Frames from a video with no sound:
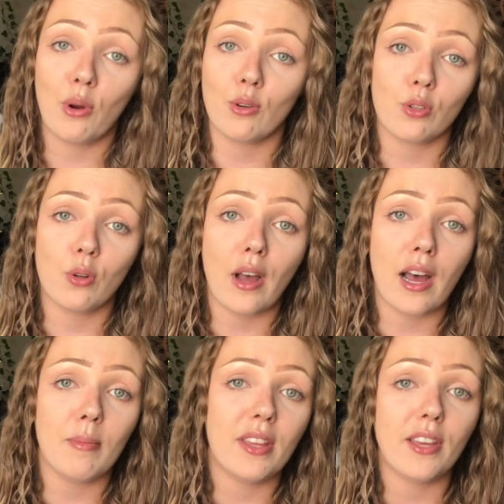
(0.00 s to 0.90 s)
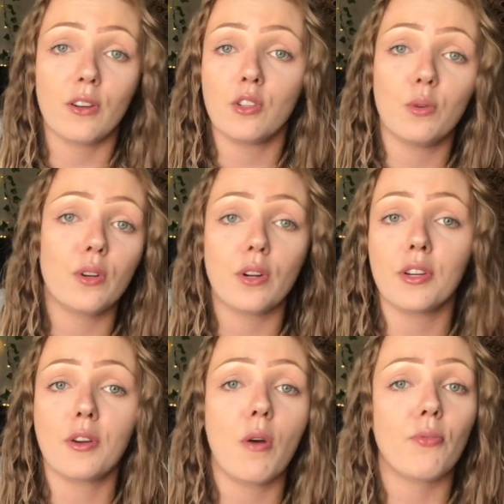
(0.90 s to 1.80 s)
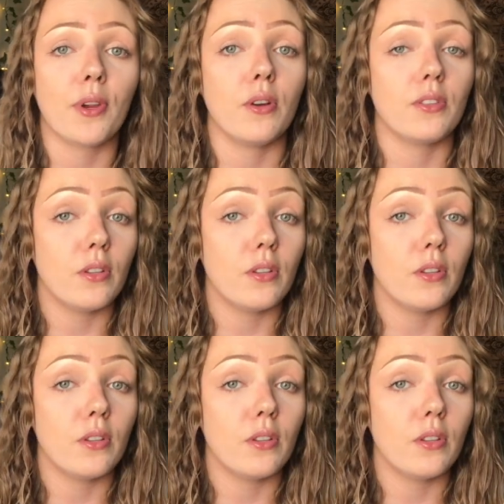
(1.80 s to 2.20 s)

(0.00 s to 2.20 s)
personal hobby that you're doing on your own for your